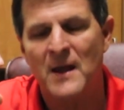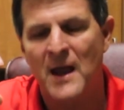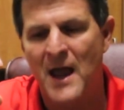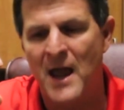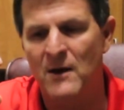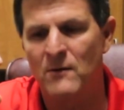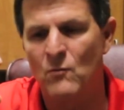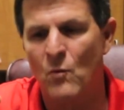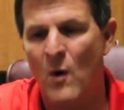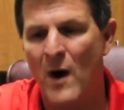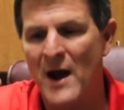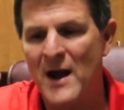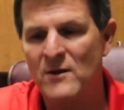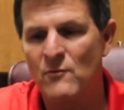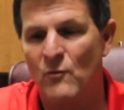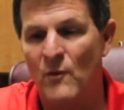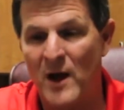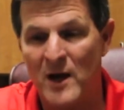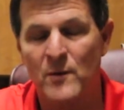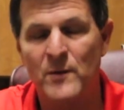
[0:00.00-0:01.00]
And why
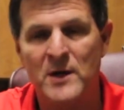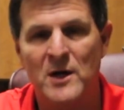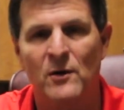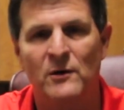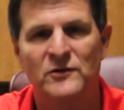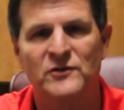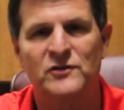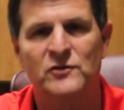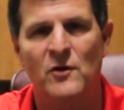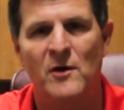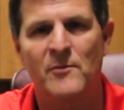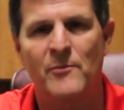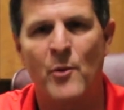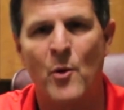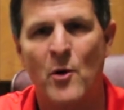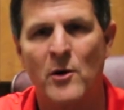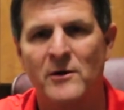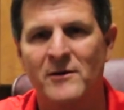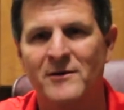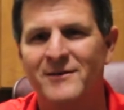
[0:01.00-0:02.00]
do we know it's so
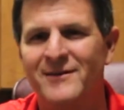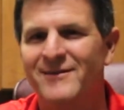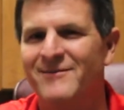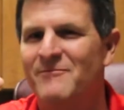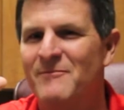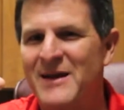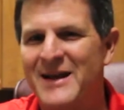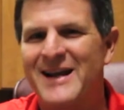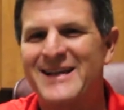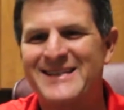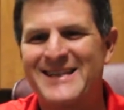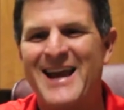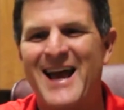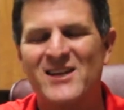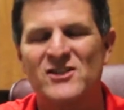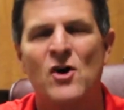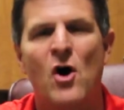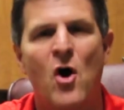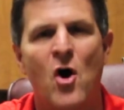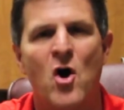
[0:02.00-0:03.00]
important? Because it
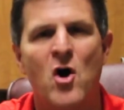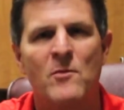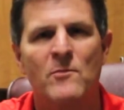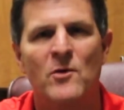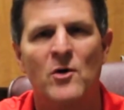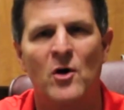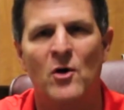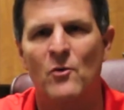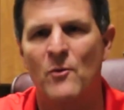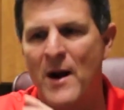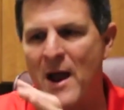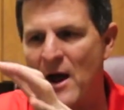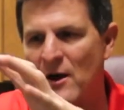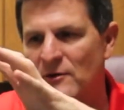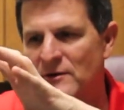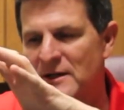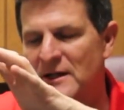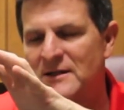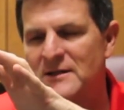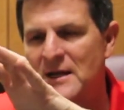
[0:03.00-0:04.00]
has armor
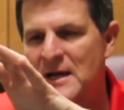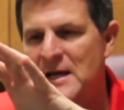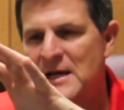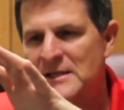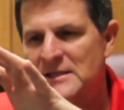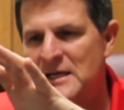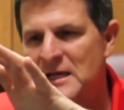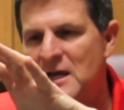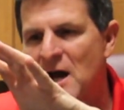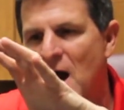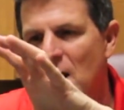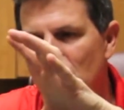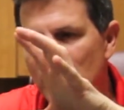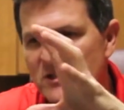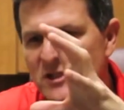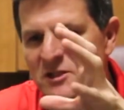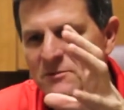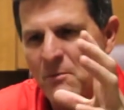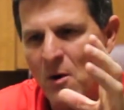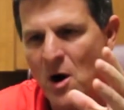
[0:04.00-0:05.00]
around it. See, God
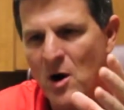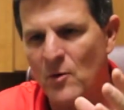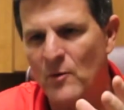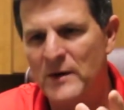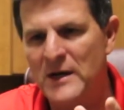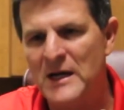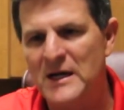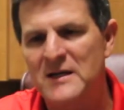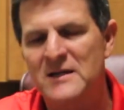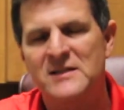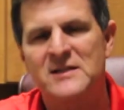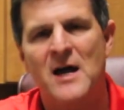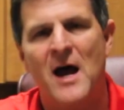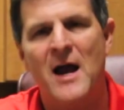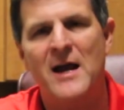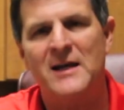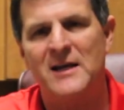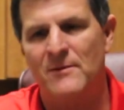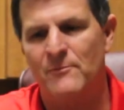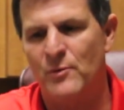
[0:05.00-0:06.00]
was smart when He
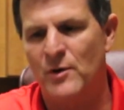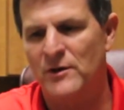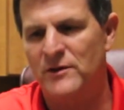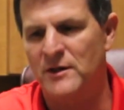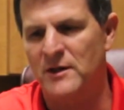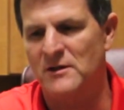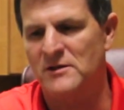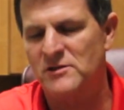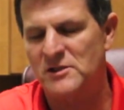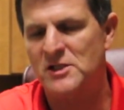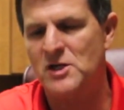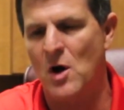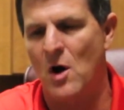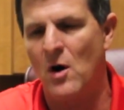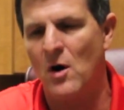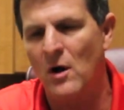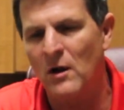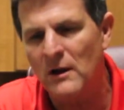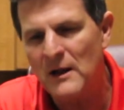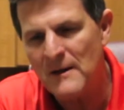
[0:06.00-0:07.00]
designed it, put the
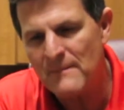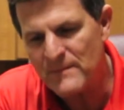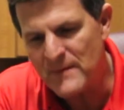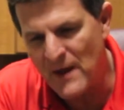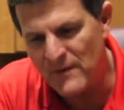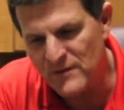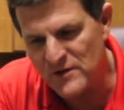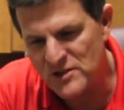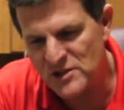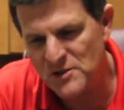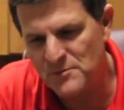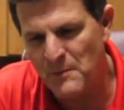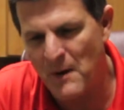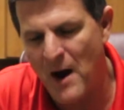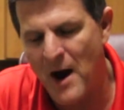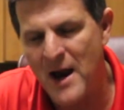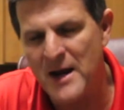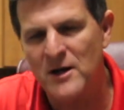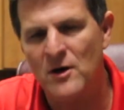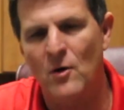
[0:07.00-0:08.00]
skull and the
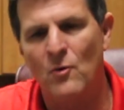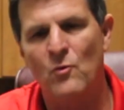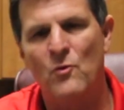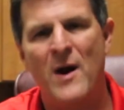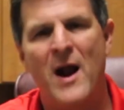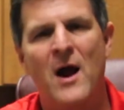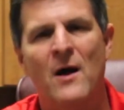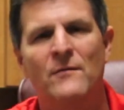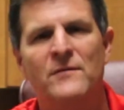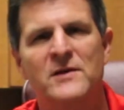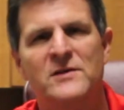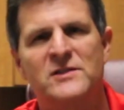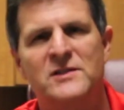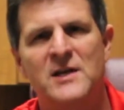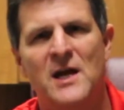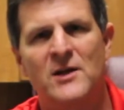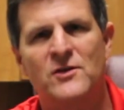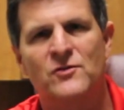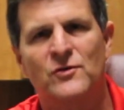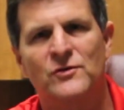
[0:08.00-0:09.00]
spine around the
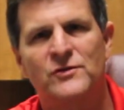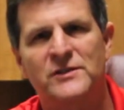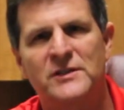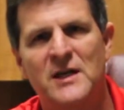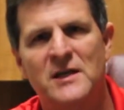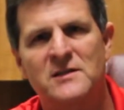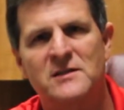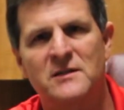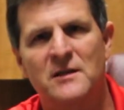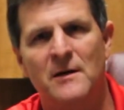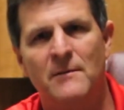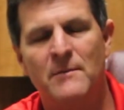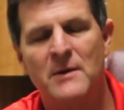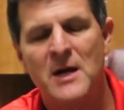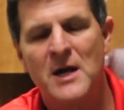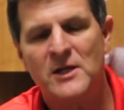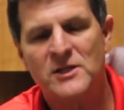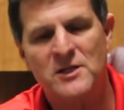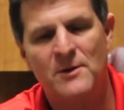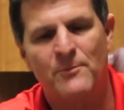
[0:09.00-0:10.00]
central system
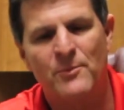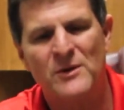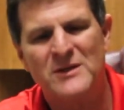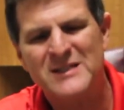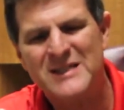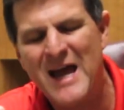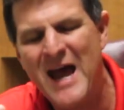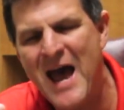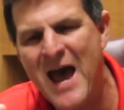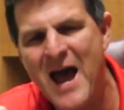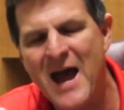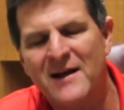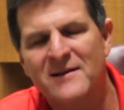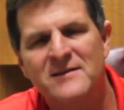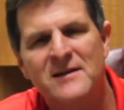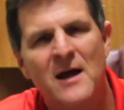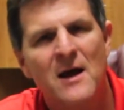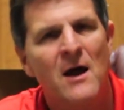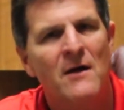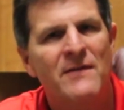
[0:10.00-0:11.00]
to
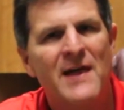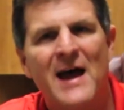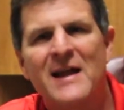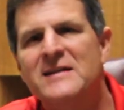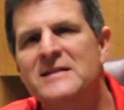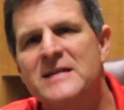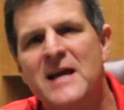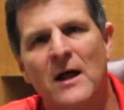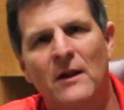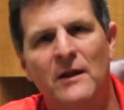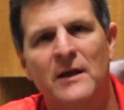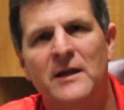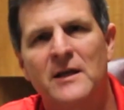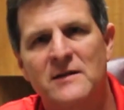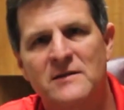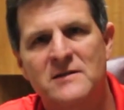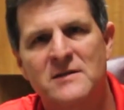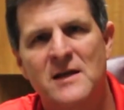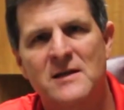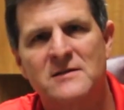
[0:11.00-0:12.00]
protect that
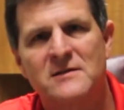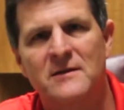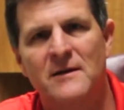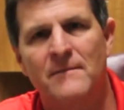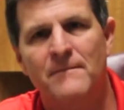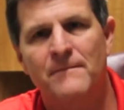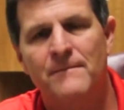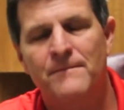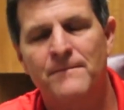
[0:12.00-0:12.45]
delicate system.